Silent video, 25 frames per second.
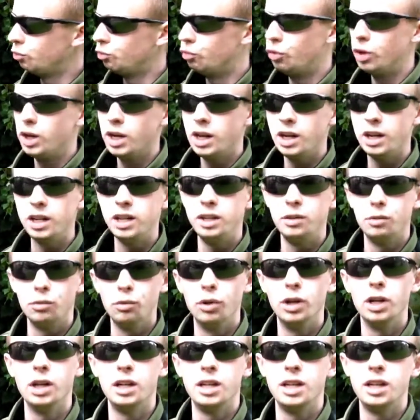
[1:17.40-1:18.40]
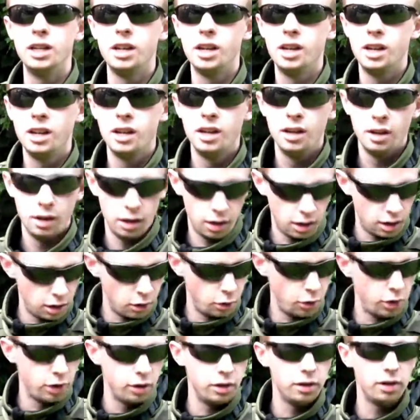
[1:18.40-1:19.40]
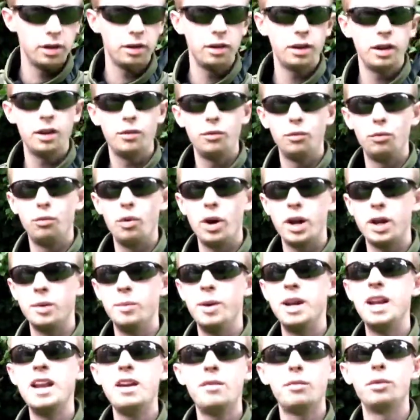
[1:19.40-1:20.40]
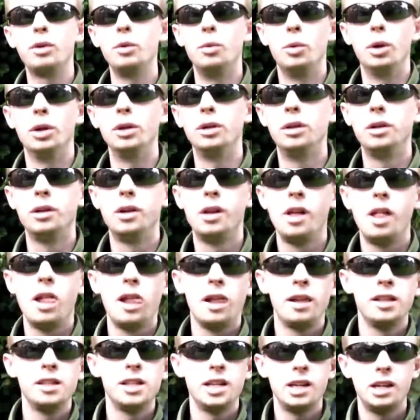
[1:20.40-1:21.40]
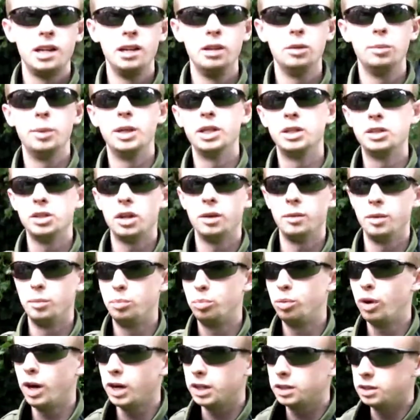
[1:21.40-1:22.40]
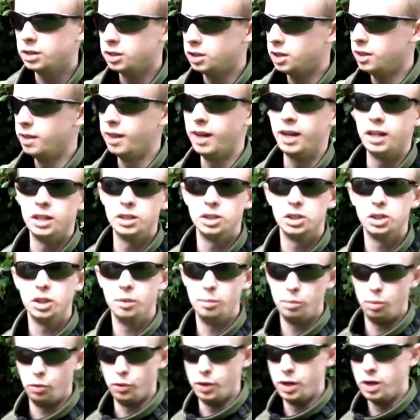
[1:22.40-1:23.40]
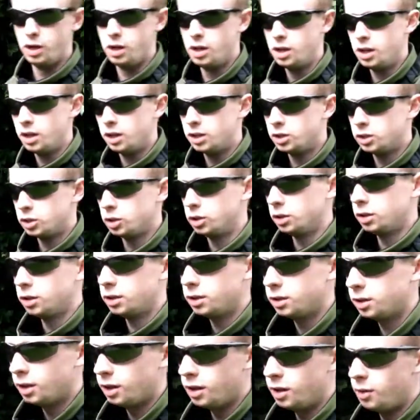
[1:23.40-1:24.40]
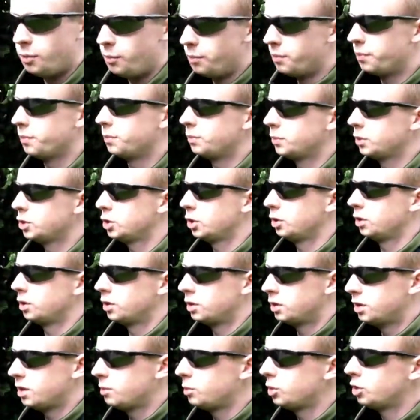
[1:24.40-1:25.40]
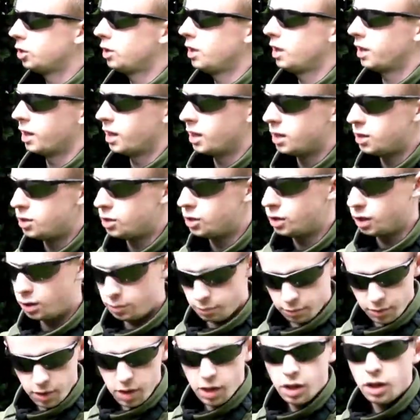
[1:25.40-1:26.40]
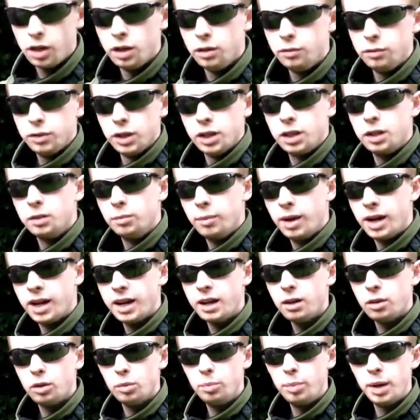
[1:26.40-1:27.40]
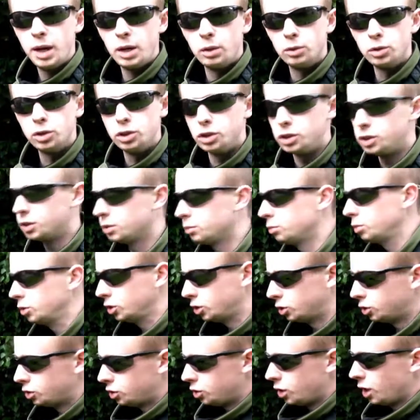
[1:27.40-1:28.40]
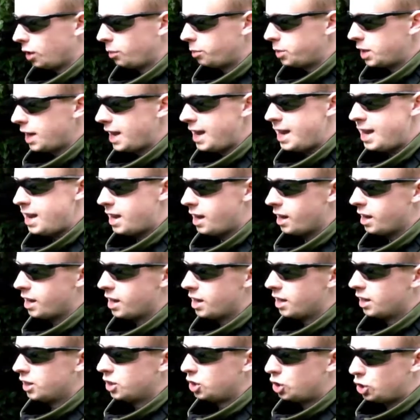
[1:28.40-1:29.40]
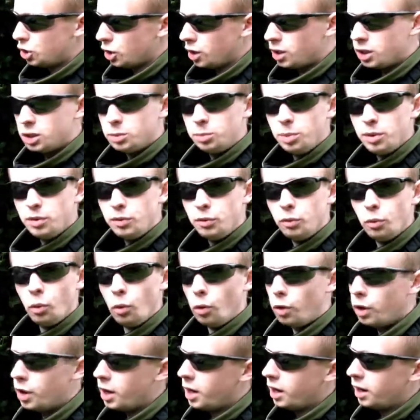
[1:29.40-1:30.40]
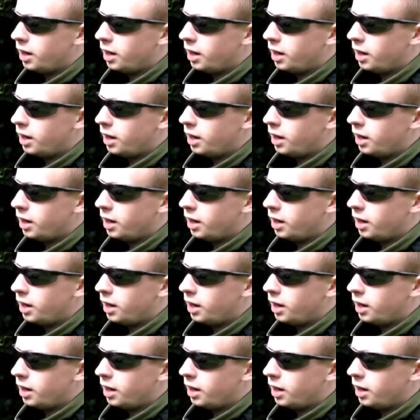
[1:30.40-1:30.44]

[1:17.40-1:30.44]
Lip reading: Really, I would recommend everyone take a little bit of time to practice in that at some point. So, demonstrate that again. You're taking the mag out of the pouch, it comes up to here, just before.